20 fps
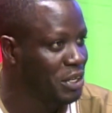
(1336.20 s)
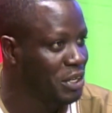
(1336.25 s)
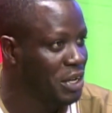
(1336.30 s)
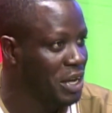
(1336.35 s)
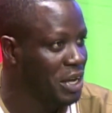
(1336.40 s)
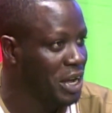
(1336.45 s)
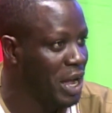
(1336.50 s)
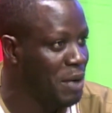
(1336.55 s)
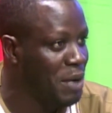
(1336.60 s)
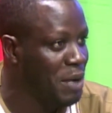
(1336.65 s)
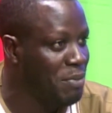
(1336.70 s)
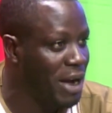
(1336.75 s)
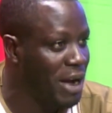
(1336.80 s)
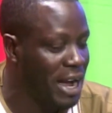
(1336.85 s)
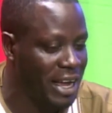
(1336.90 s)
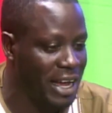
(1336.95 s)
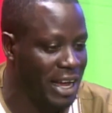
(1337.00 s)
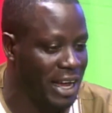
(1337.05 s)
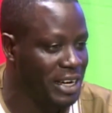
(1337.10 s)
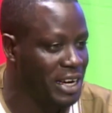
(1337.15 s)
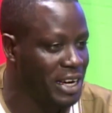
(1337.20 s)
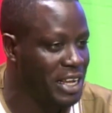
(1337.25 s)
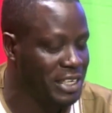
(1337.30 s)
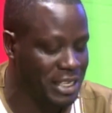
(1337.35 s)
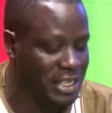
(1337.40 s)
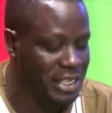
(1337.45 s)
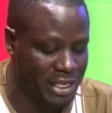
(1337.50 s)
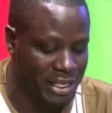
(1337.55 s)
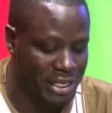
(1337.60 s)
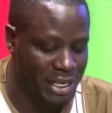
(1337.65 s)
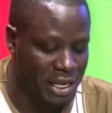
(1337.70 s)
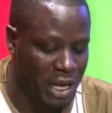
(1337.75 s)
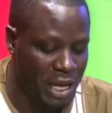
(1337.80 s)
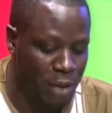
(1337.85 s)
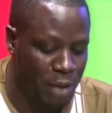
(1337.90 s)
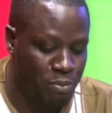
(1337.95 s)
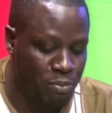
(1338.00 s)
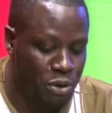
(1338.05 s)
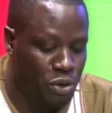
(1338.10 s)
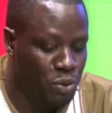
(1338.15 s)
Come back
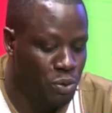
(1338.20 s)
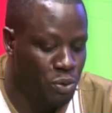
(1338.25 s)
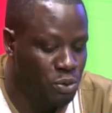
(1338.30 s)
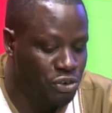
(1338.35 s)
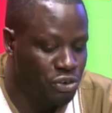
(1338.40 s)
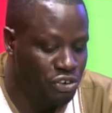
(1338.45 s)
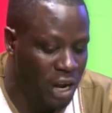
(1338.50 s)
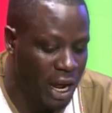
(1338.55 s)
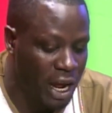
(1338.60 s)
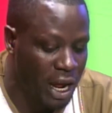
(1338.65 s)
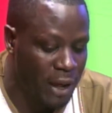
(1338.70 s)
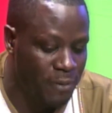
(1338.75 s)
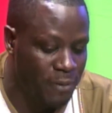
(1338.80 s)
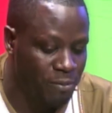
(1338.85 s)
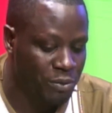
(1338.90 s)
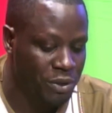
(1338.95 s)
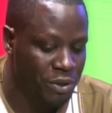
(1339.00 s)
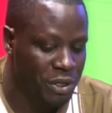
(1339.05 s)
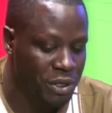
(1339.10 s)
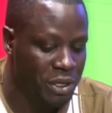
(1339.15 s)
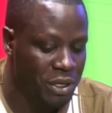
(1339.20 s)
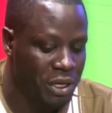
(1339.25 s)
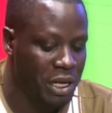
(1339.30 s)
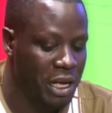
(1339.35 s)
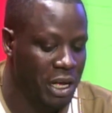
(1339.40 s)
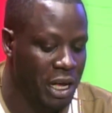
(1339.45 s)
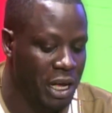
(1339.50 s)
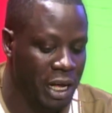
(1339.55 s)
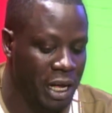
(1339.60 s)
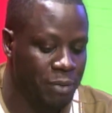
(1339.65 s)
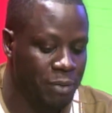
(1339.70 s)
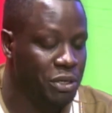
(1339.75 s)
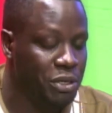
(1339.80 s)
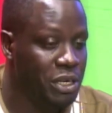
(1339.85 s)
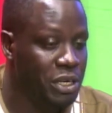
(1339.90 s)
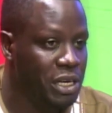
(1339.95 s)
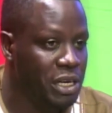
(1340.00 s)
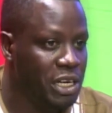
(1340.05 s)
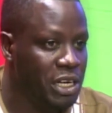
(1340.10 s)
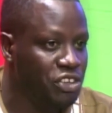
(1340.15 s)
and be neutral and
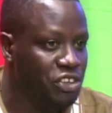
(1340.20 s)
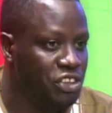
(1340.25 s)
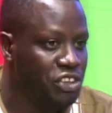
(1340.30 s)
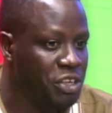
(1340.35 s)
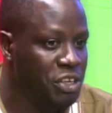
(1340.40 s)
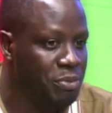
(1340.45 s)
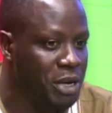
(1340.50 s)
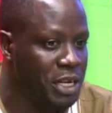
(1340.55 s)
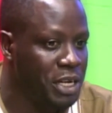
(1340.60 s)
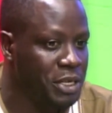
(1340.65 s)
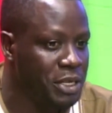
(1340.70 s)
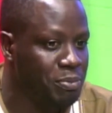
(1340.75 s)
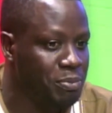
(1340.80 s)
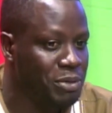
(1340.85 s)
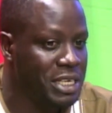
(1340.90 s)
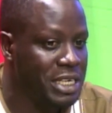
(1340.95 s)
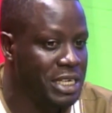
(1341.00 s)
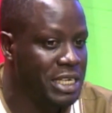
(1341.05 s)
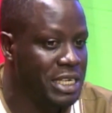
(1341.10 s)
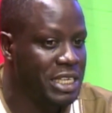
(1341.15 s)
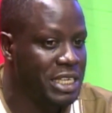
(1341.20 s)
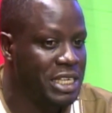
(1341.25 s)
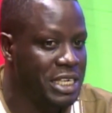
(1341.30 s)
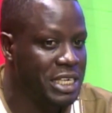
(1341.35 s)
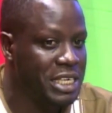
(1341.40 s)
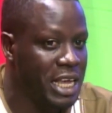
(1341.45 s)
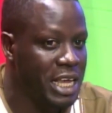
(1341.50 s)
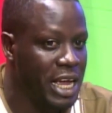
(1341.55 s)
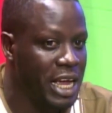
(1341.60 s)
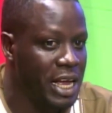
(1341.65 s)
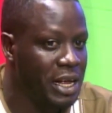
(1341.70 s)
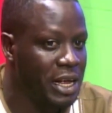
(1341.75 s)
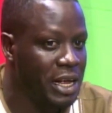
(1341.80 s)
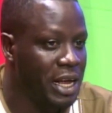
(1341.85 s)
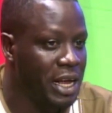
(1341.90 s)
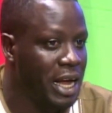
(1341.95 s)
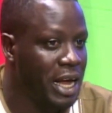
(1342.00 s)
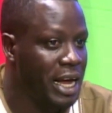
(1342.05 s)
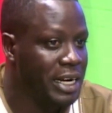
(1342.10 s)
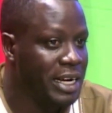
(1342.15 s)
be legitimate, be sincere,
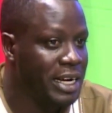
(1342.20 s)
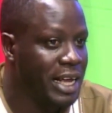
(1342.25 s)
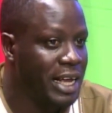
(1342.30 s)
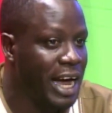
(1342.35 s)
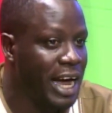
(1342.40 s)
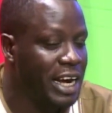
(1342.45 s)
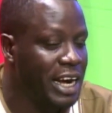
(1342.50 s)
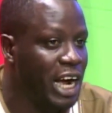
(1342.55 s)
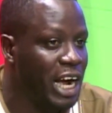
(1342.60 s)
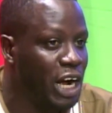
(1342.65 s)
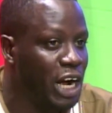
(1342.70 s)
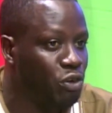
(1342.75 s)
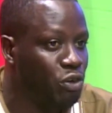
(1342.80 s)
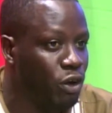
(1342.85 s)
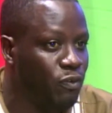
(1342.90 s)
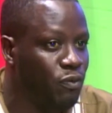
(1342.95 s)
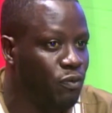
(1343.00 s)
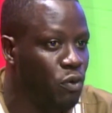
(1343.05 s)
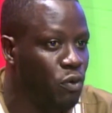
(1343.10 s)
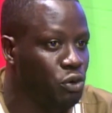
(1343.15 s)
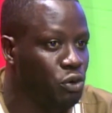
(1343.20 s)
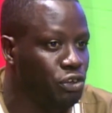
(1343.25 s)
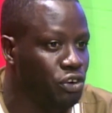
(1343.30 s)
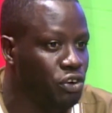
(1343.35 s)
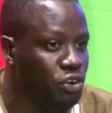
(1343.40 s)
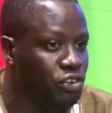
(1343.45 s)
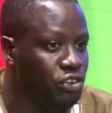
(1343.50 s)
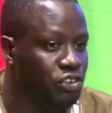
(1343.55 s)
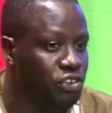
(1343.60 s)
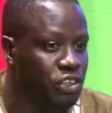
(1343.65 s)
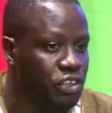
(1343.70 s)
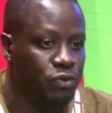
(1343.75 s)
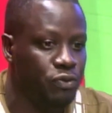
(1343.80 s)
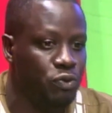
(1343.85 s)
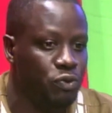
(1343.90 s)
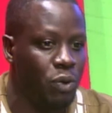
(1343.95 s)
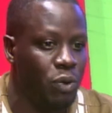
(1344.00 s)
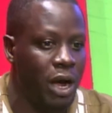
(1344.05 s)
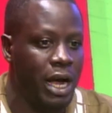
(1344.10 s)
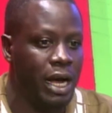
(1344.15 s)
and carry out your functions. If
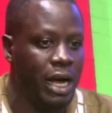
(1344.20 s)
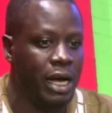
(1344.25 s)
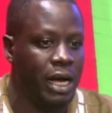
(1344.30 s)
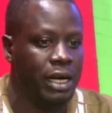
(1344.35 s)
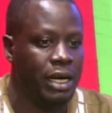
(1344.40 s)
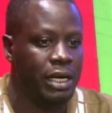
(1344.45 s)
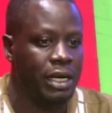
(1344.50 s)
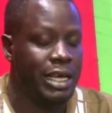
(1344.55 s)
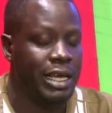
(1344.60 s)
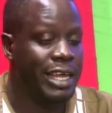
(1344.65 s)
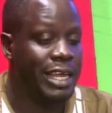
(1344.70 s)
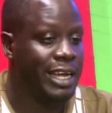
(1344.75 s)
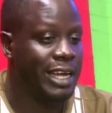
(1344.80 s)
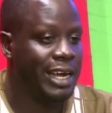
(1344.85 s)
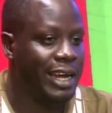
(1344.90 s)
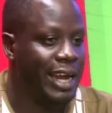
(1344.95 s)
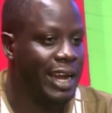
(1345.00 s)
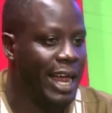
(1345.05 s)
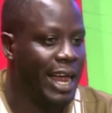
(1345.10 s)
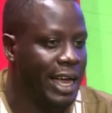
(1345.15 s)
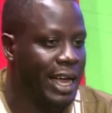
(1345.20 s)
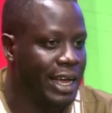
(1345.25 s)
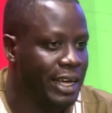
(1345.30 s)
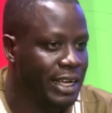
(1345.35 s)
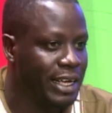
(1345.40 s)
you are a clerk